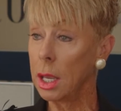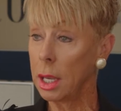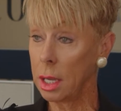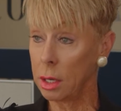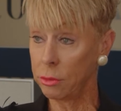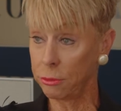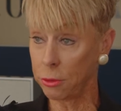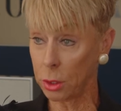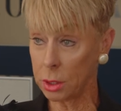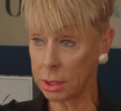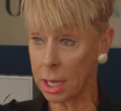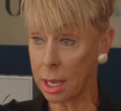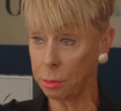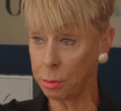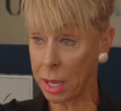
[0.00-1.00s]
in
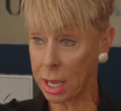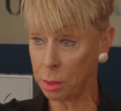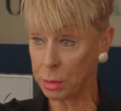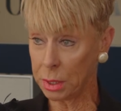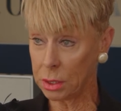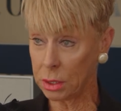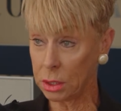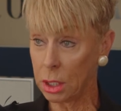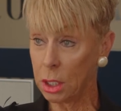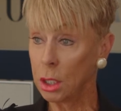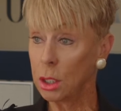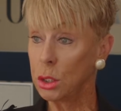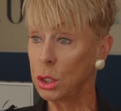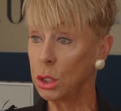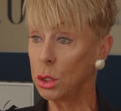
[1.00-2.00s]
first-time payments
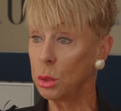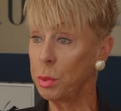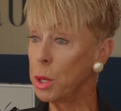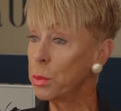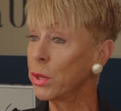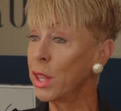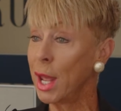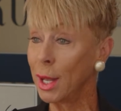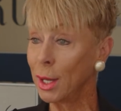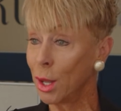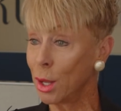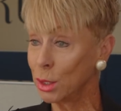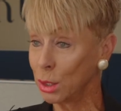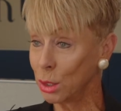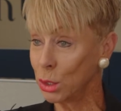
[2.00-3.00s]
to people that had
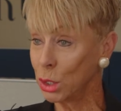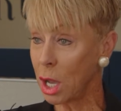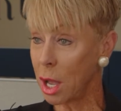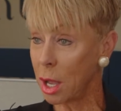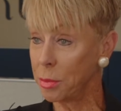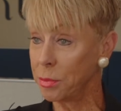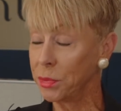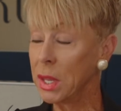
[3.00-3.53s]
lost their job.